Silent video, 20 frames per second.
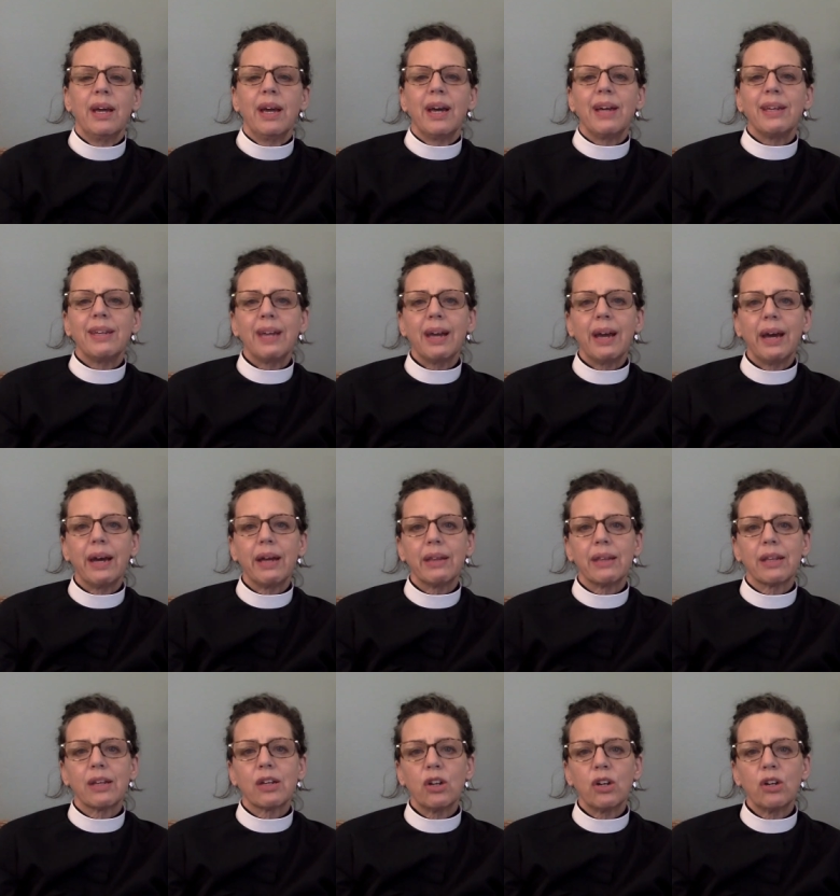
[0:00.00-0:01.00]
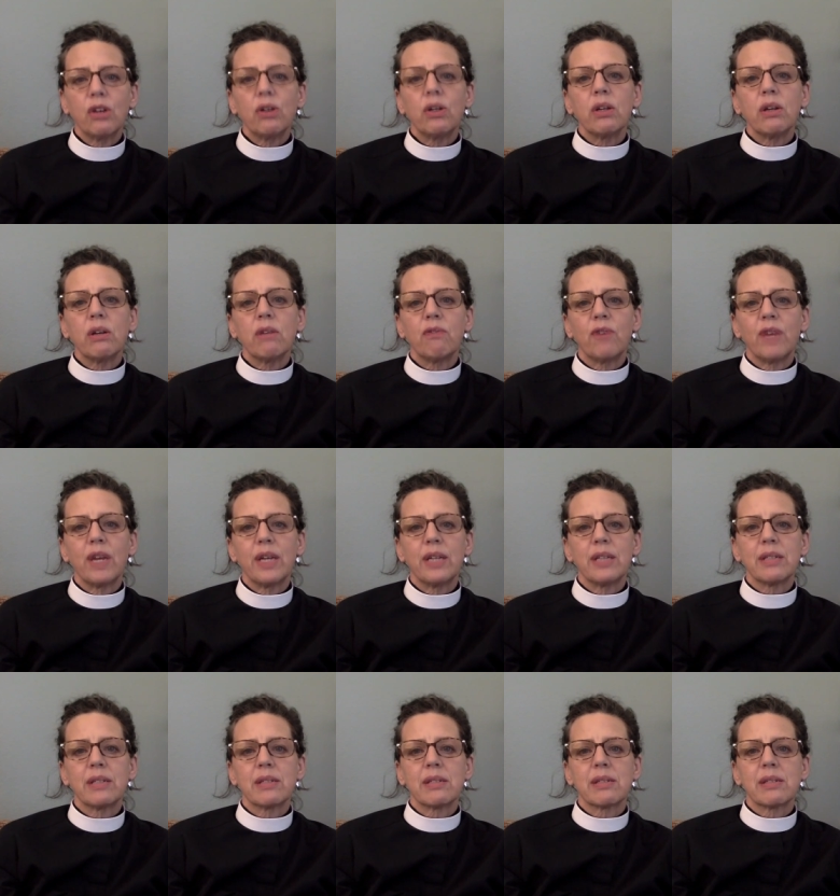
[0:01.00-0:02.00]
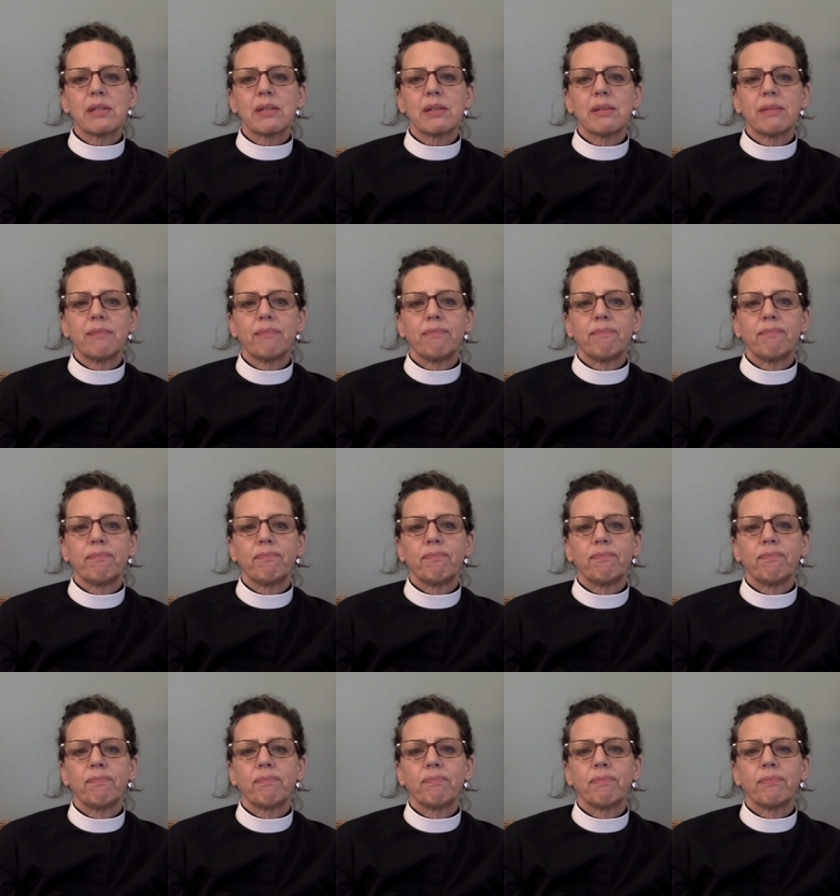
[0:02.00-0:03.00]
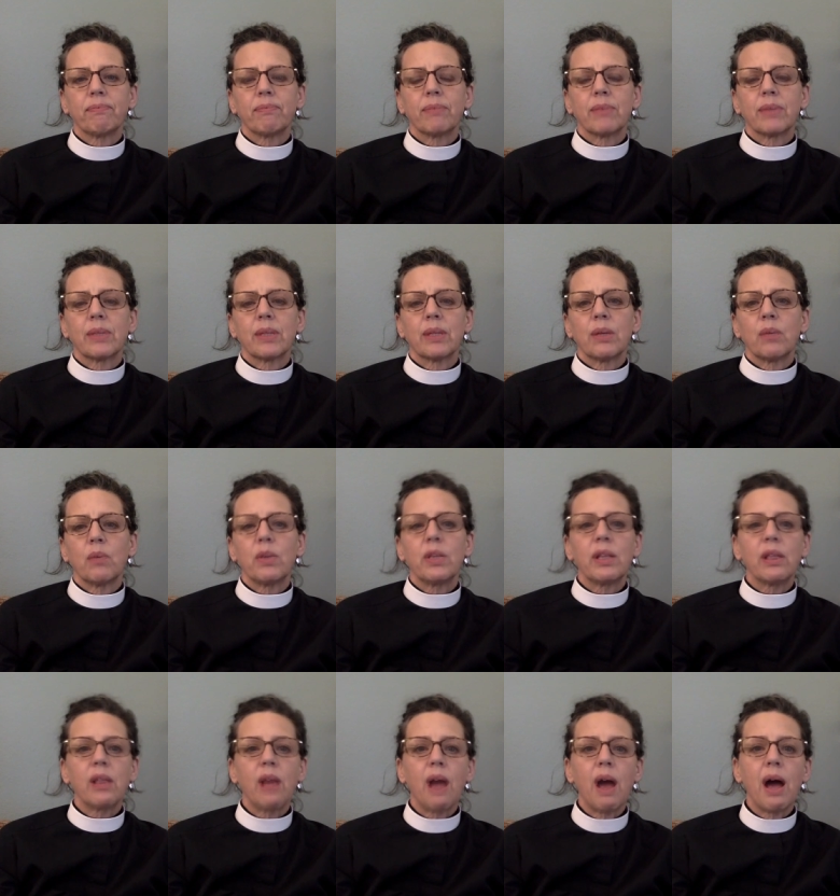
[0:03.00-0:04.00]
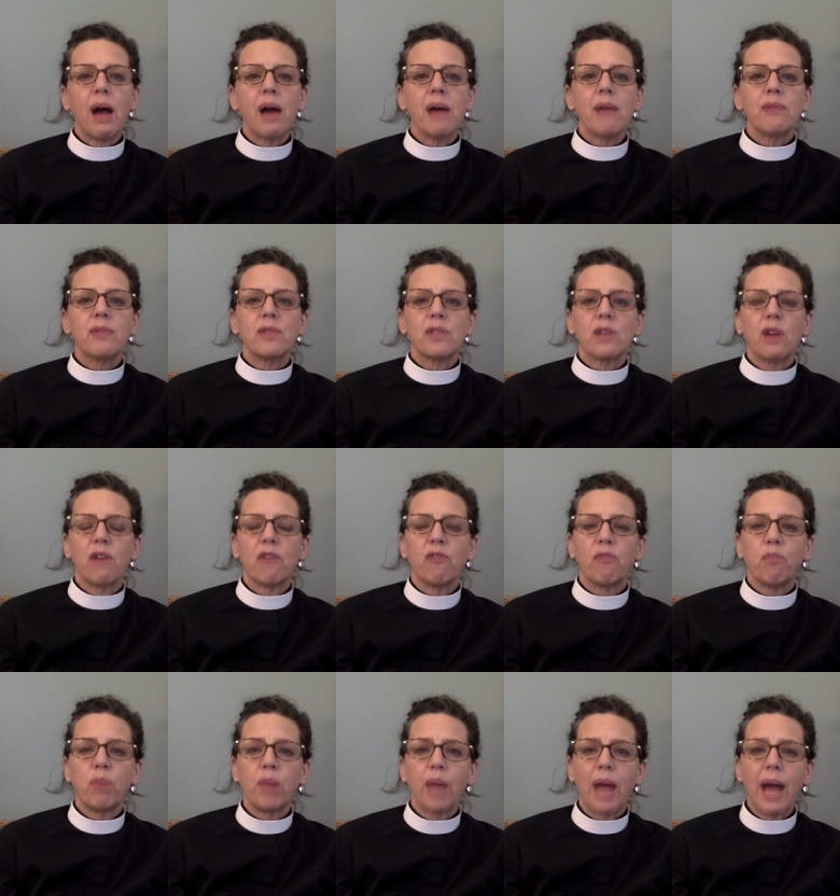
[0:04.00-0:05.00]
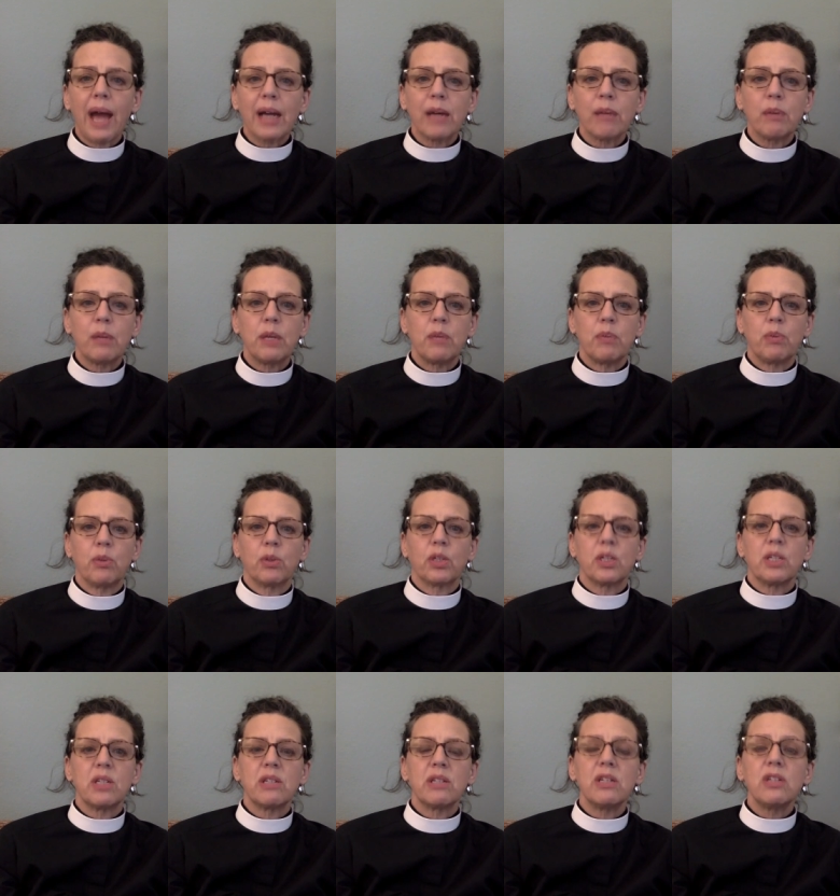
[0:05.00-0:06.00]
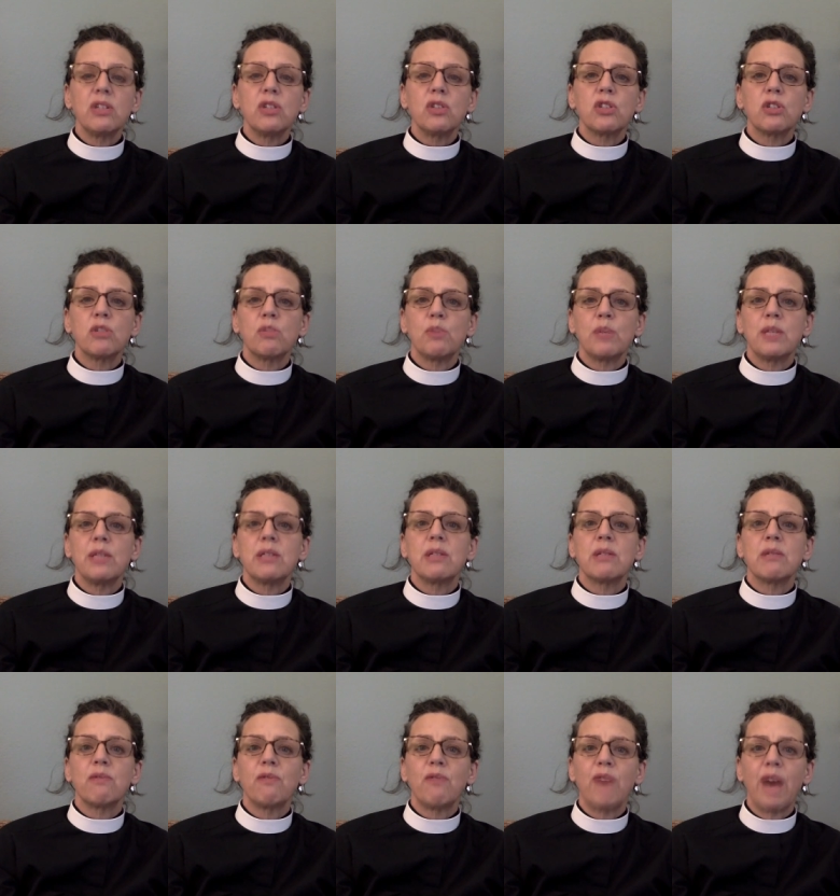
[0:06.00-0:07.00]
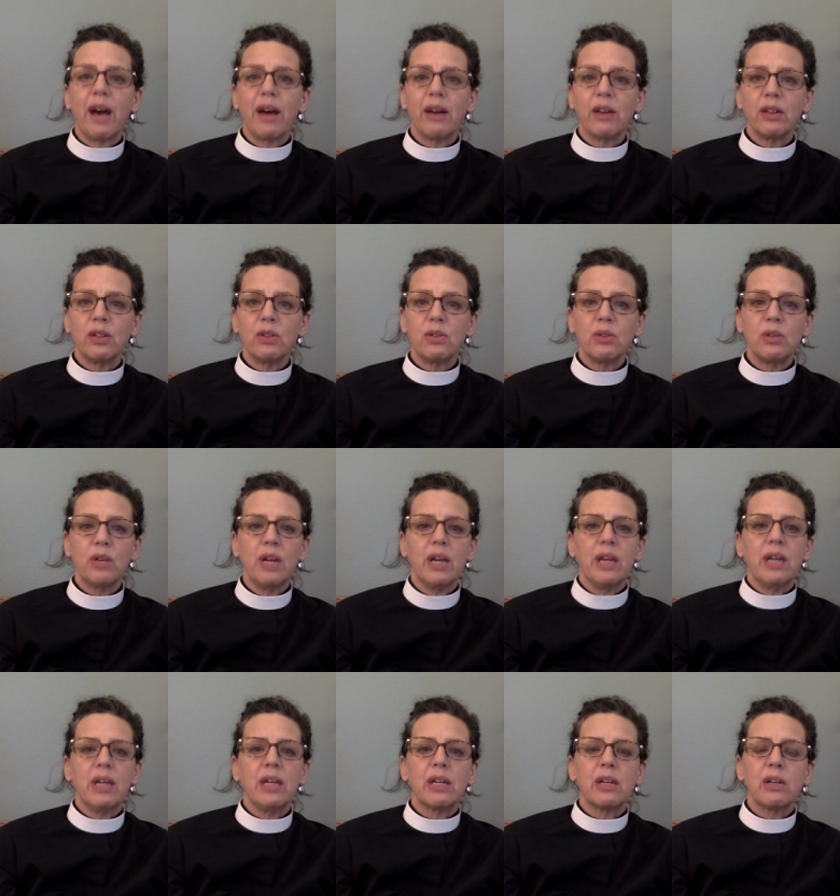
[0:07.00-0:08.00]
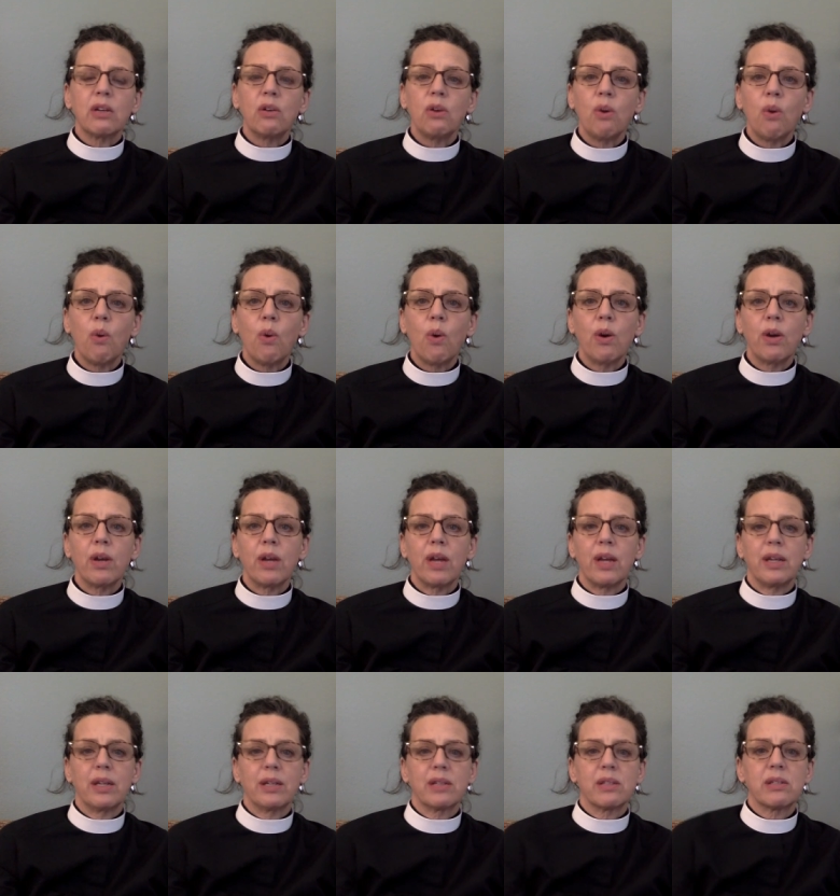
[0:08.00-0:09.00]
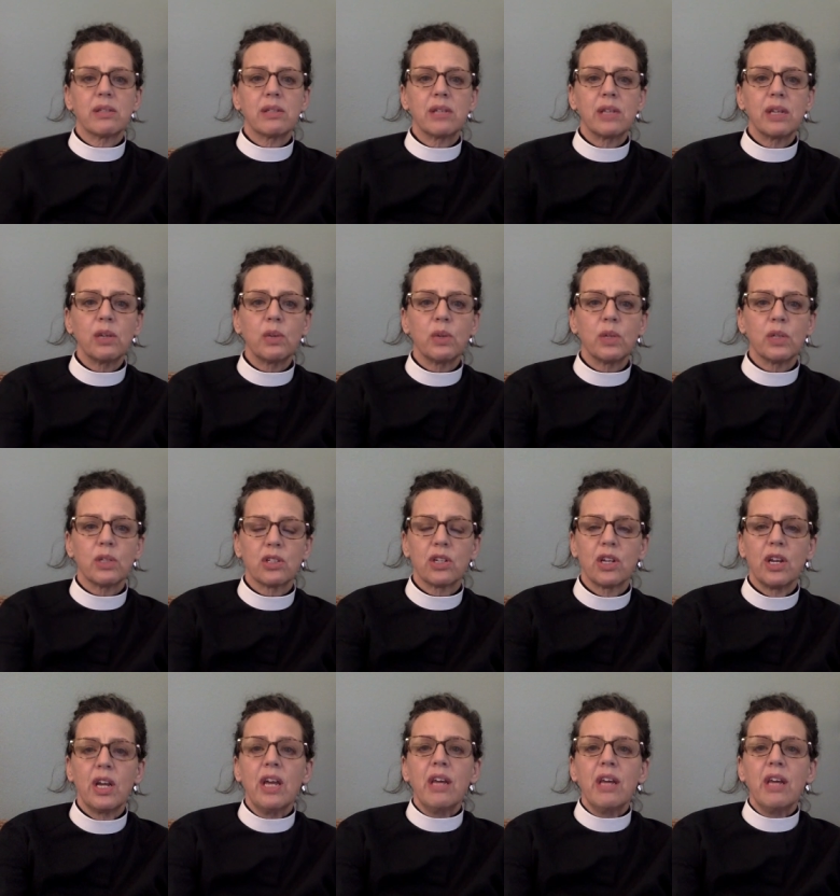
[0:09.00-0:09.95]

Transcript: And yet, the current events, when the lives of Black people continue to be devalued, ignored, and extinguished,